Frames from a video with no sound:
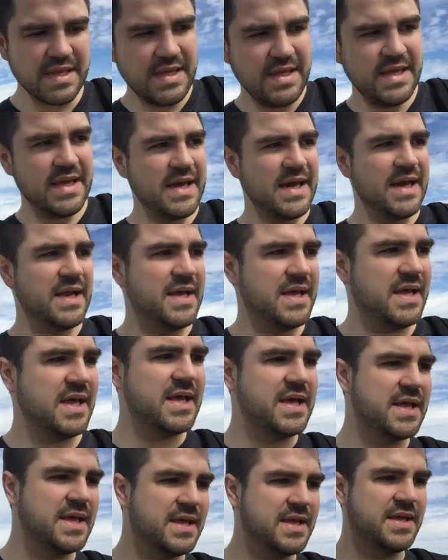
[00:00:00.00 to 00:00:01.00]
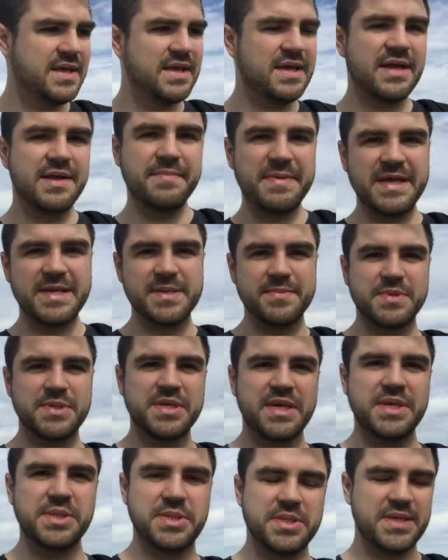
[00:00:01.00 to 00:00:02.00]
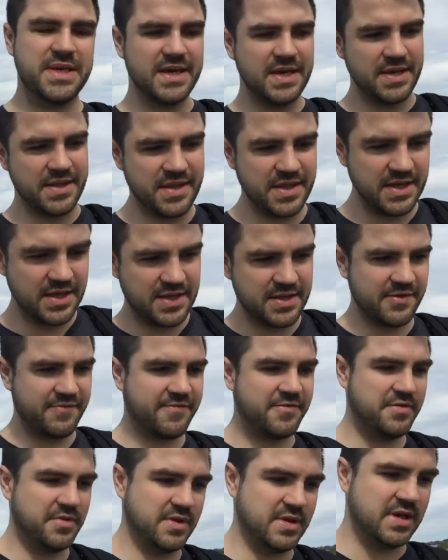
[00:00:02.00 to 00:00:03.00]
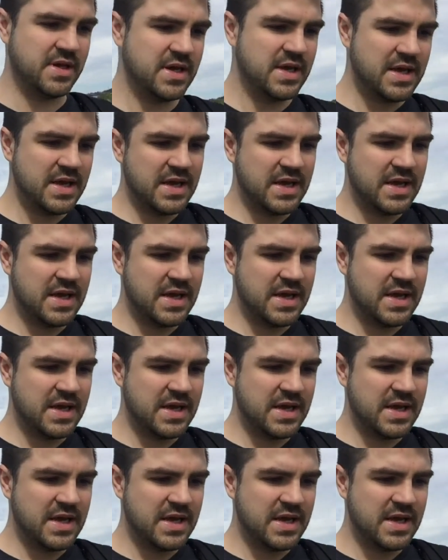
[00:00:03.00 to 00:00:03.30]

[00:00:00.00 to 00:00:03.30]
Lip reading: you gotta make some changes. You gotta think differently.